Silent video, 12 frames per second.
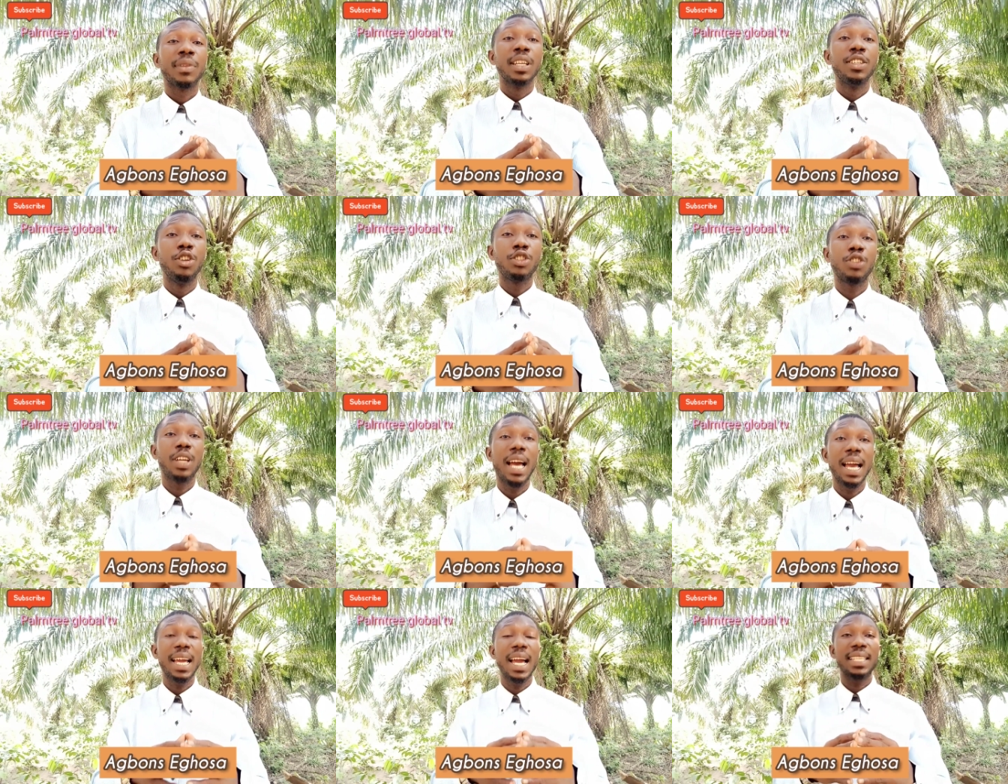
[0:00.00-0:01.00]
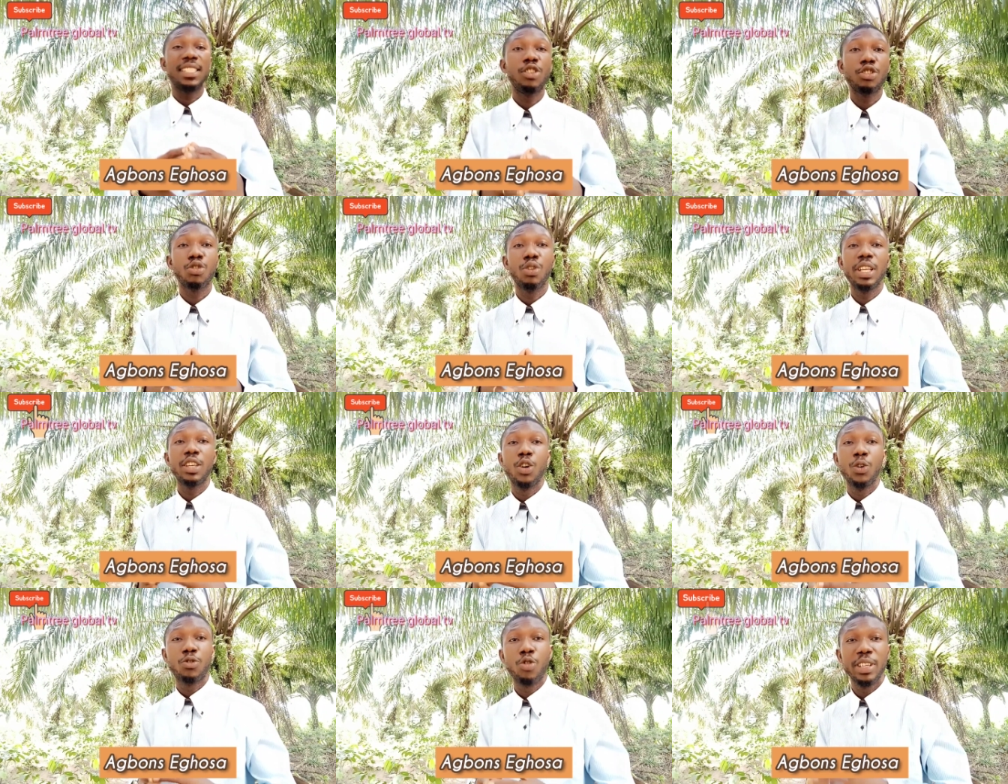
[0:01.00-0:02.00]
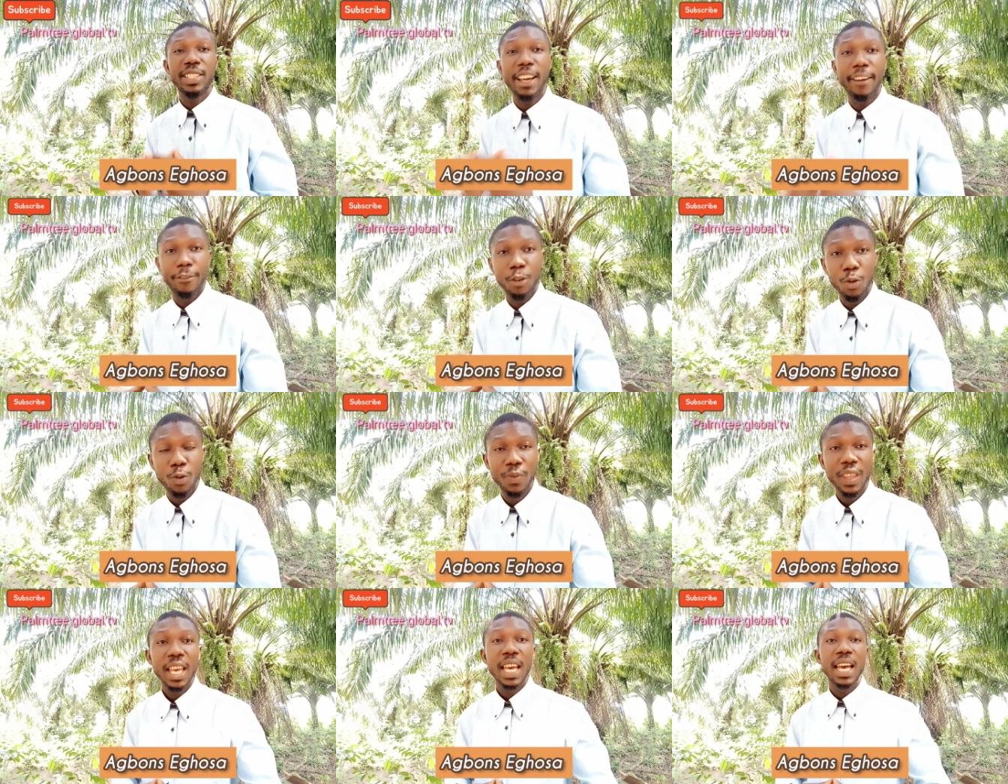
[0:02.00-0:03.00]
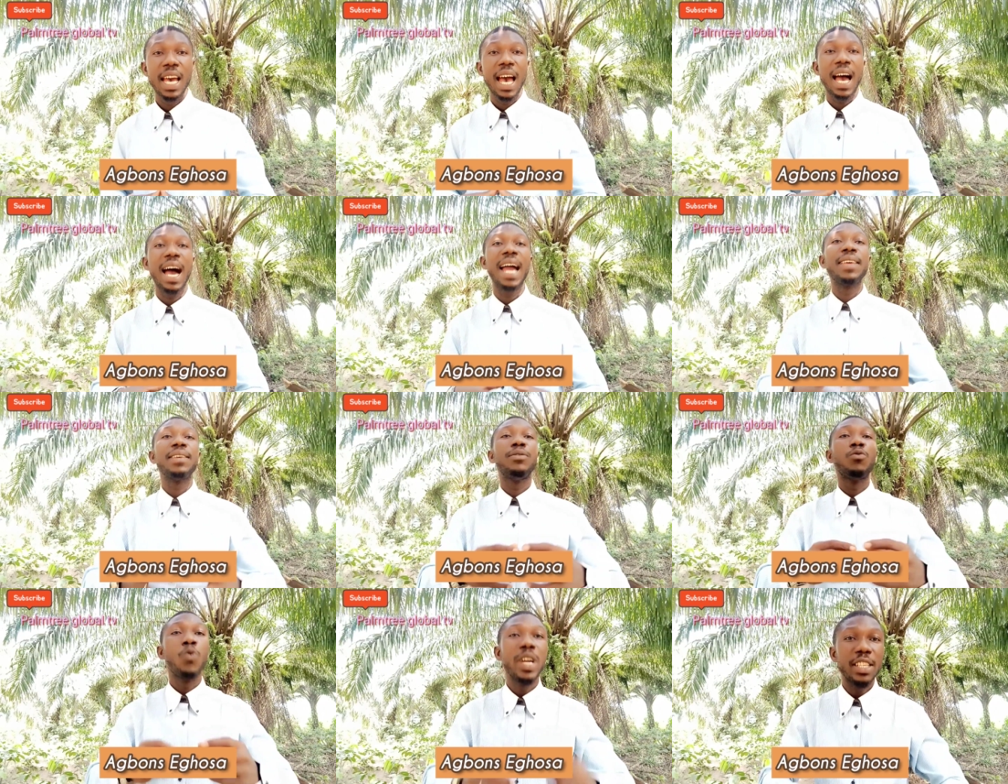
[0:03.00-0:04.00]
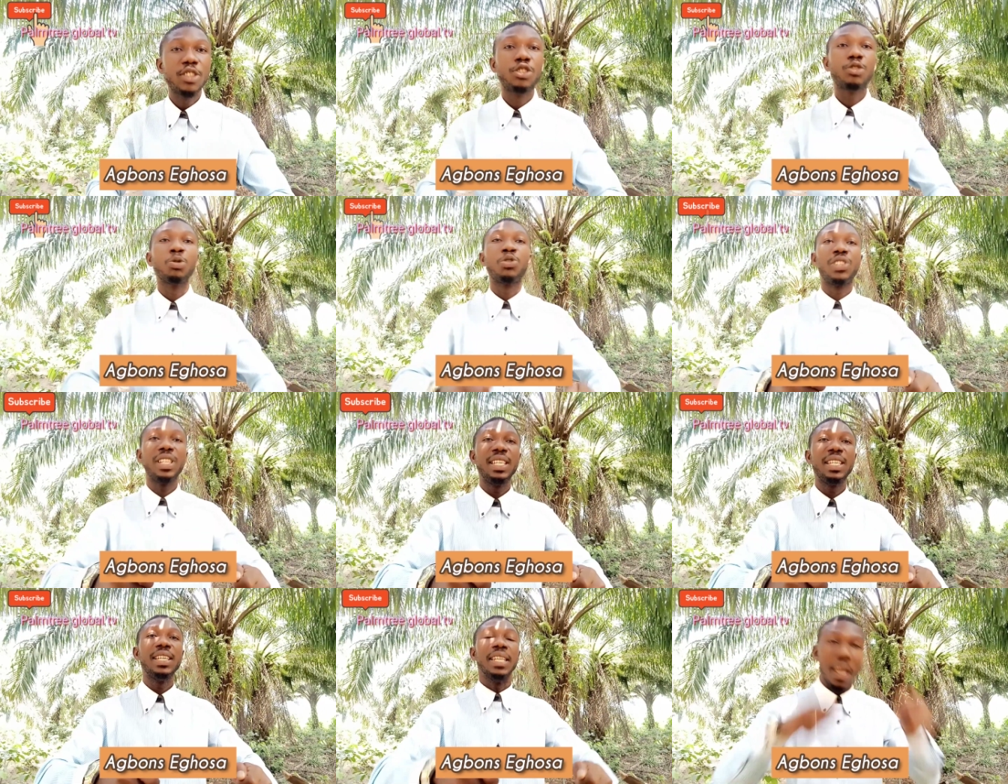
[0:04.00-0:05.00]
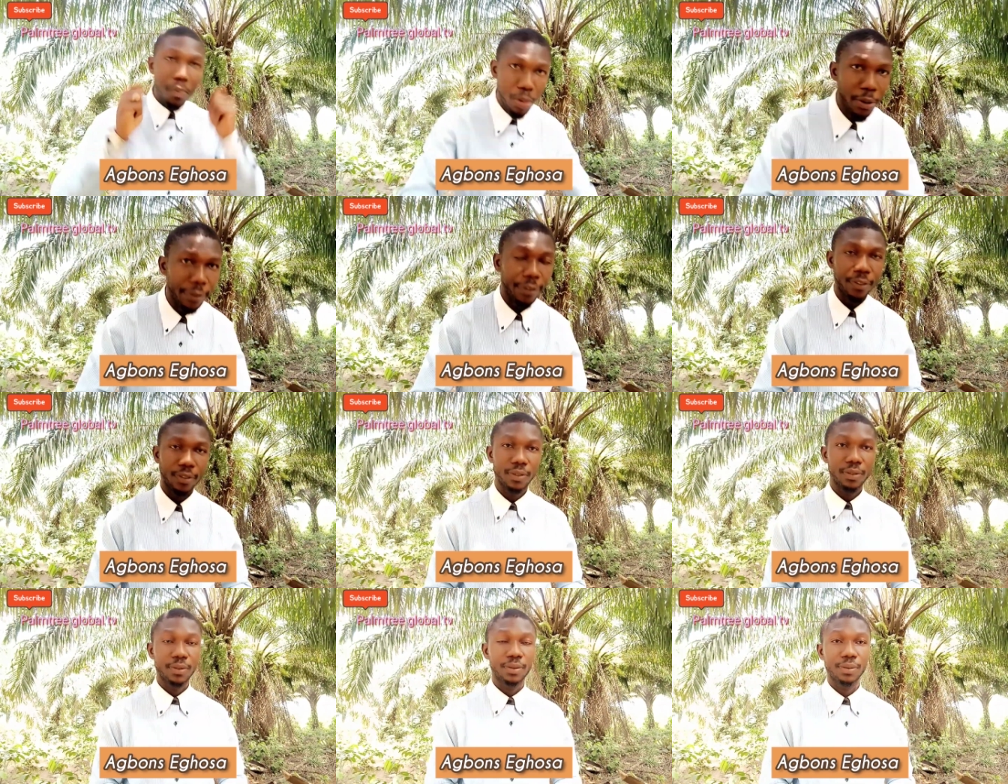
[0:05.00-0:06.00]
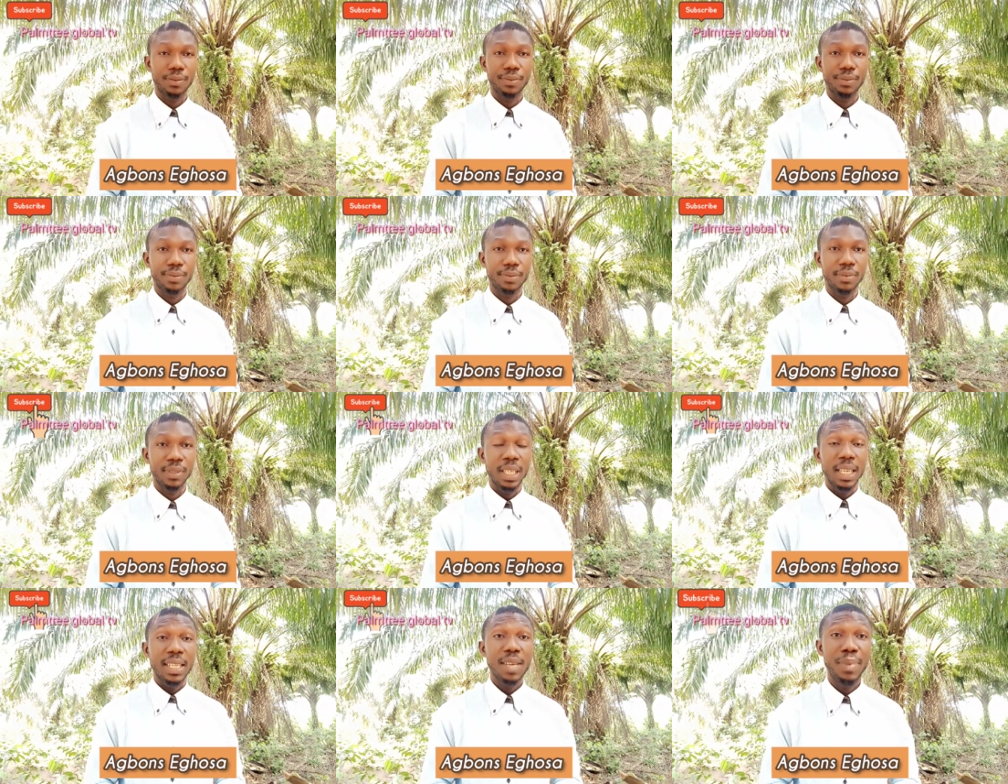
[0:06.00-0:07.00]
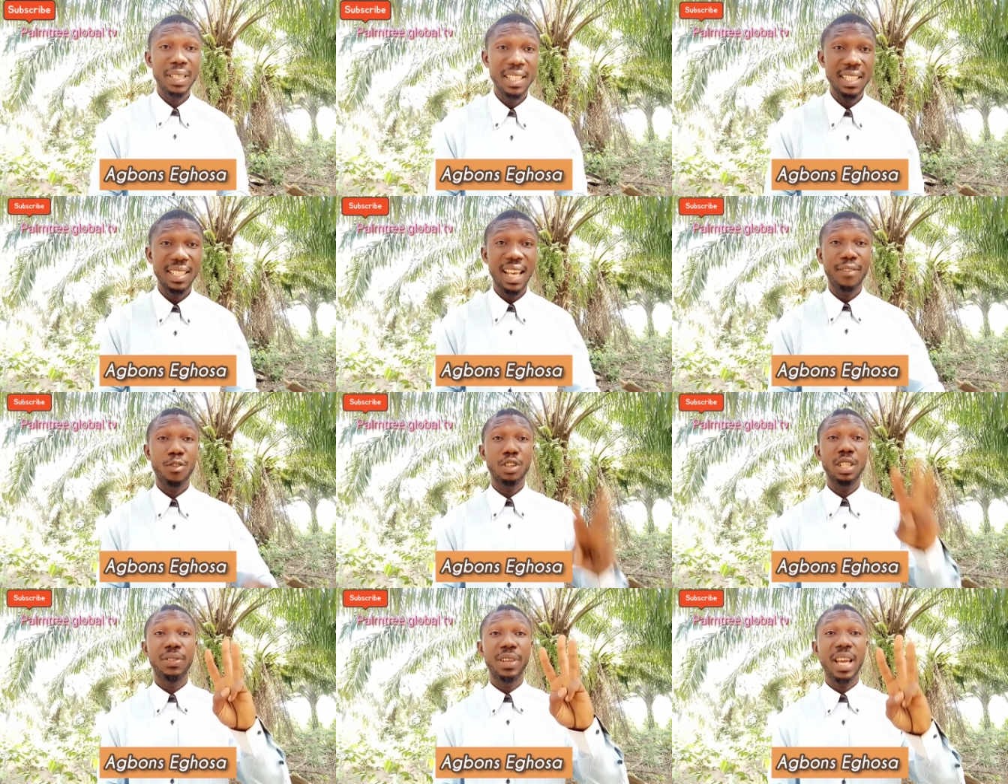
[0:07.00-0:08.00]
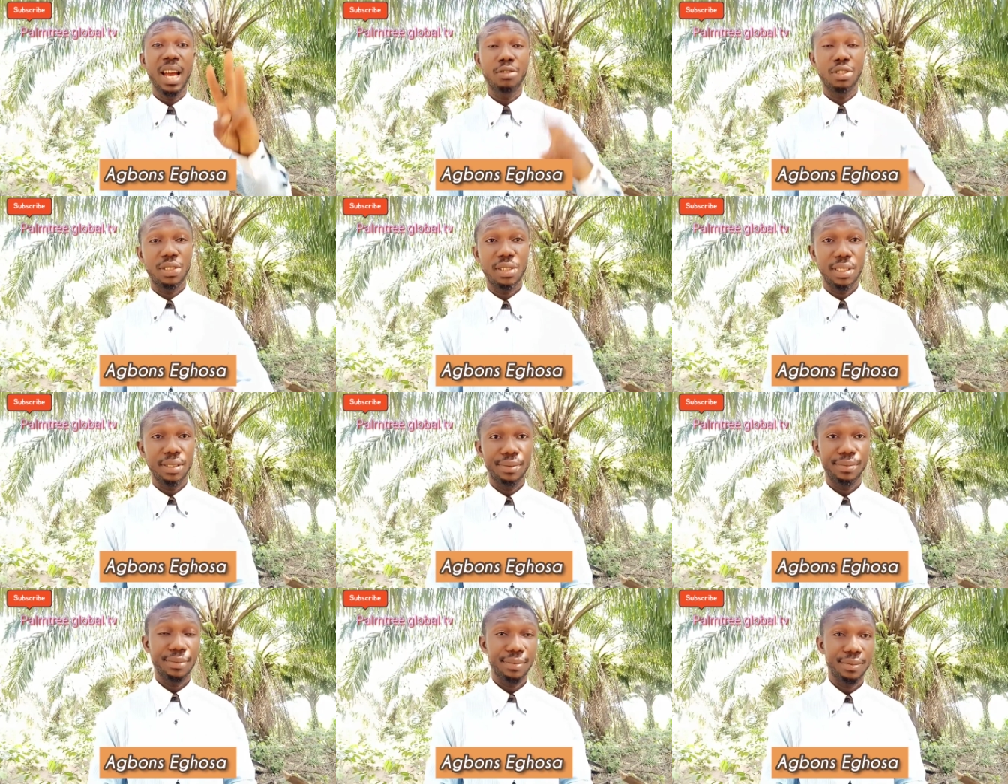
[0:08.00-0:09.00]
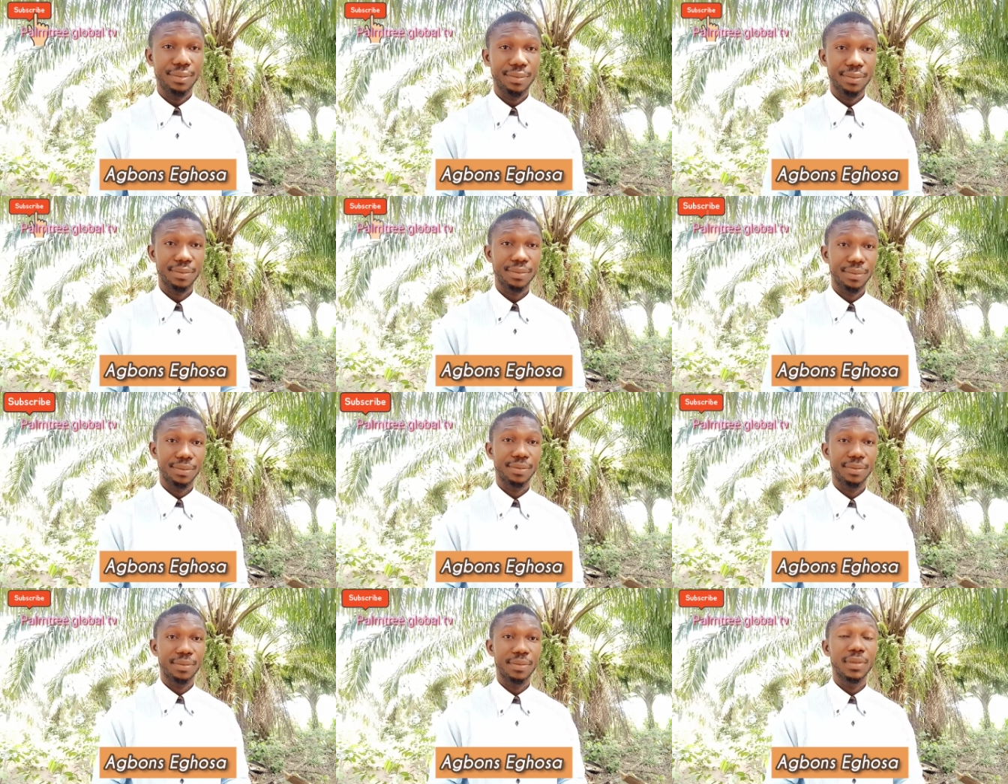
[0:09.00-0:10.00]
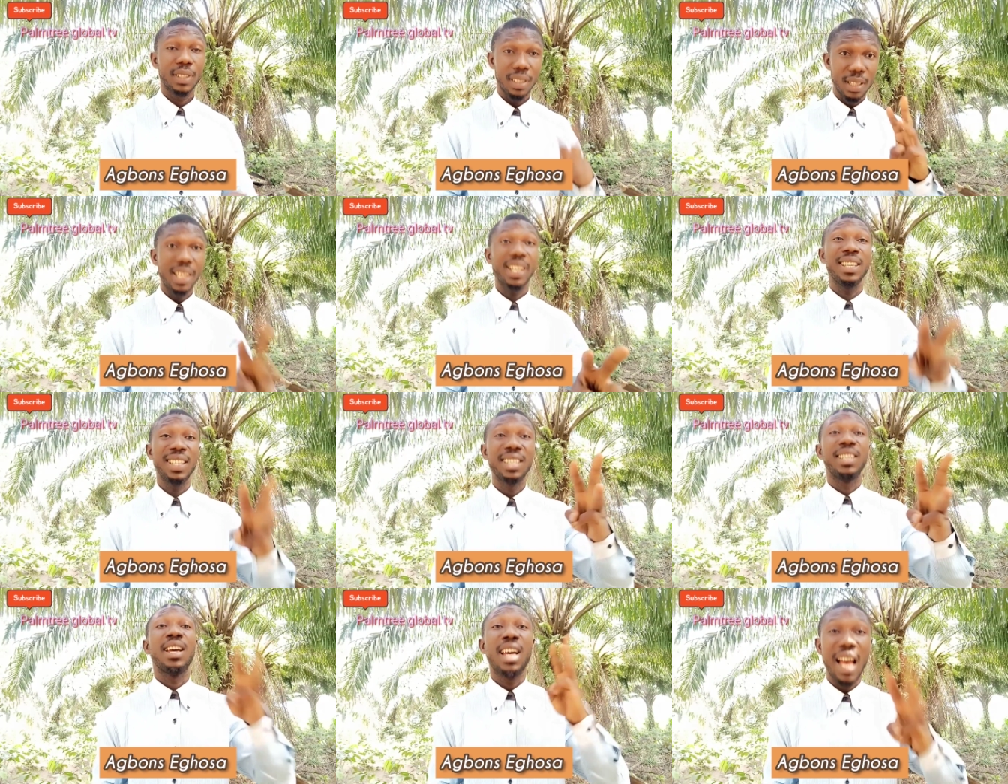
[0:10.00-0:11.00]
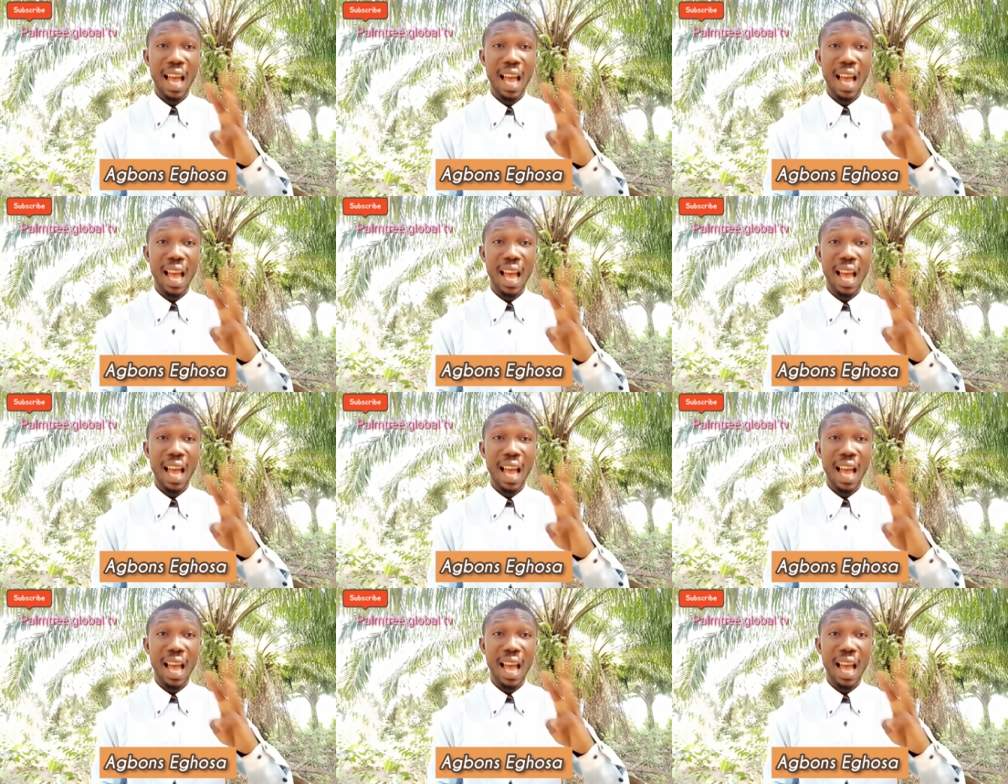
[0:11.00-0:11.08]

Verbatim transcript: This one, hmm. i know somebody who is doing this business. This person I'm telling you, both male and female, who is doing this business, I will tell you for free.